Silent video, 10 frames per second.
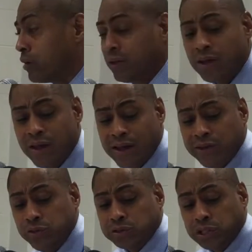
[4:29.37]

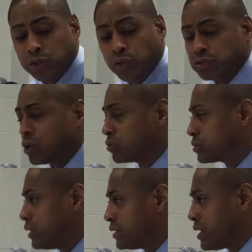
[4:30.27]
And you see the results
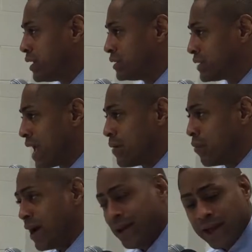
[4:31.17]
in his game
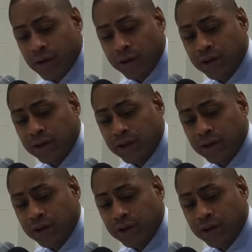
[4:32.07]
right now.